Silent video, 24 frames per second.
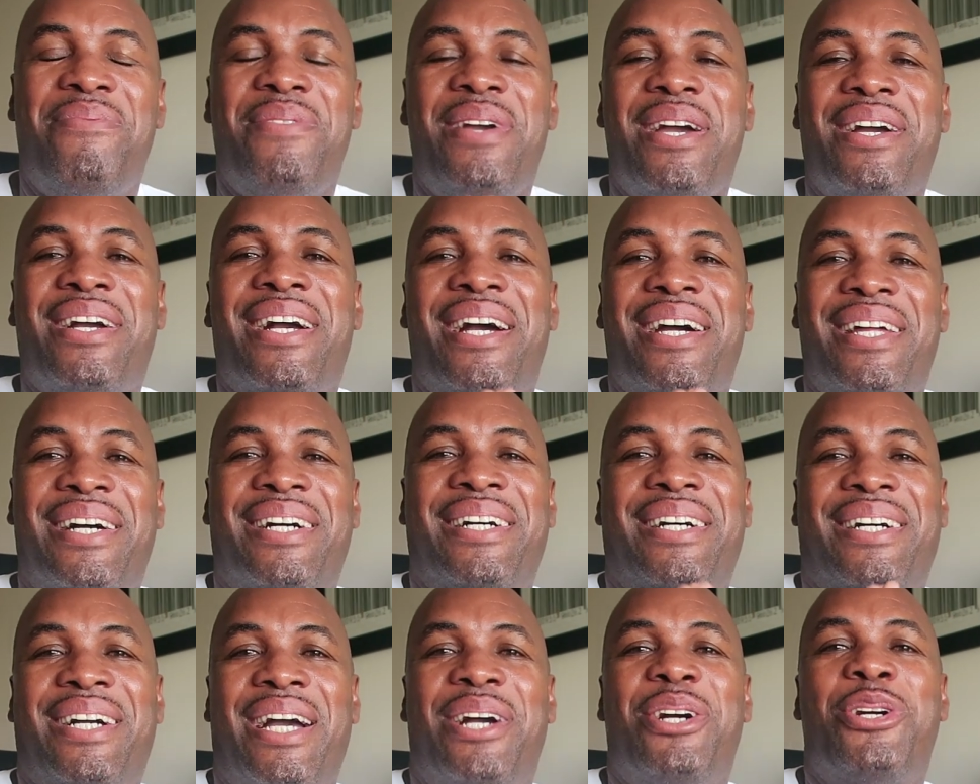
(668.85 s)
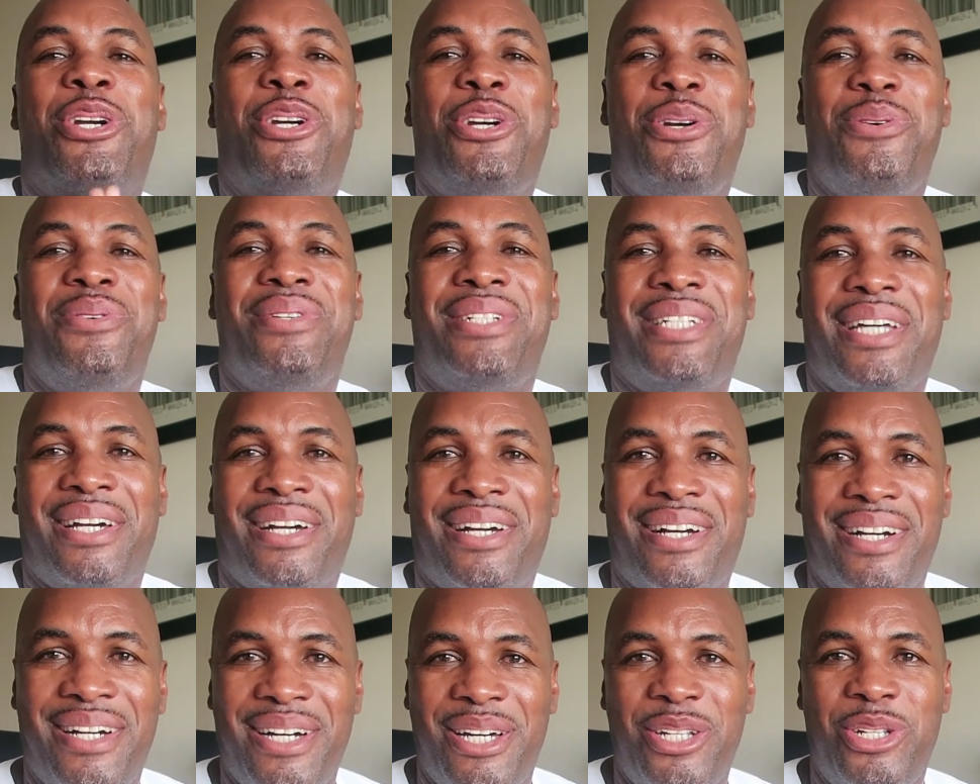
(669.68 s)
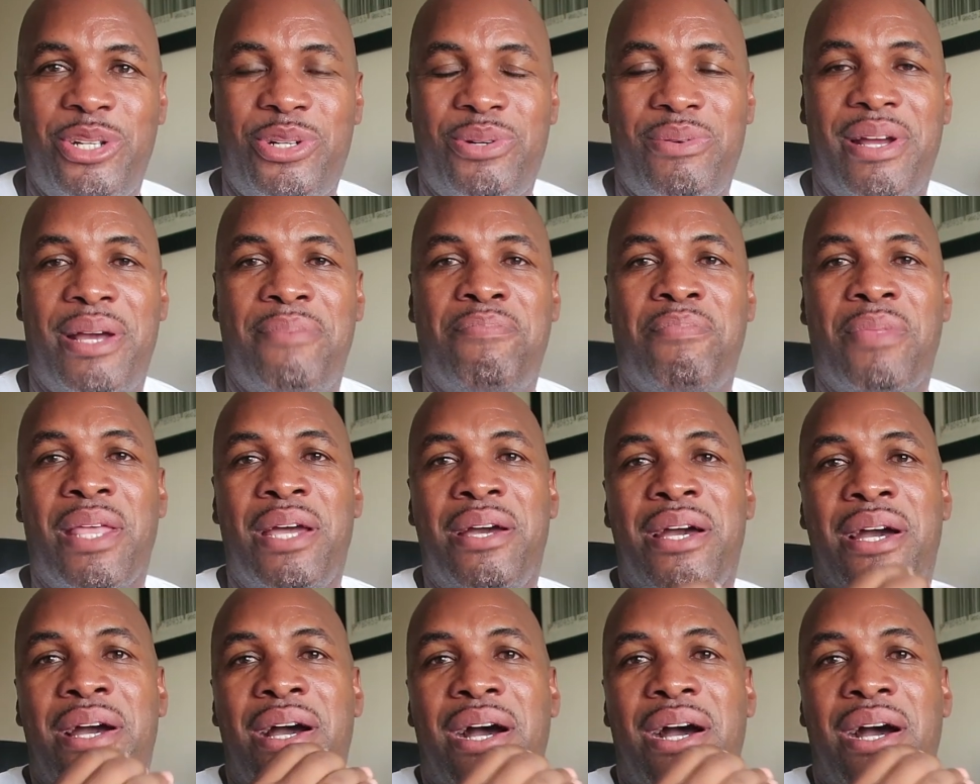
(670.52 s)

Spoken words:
if you're gonna accuse a country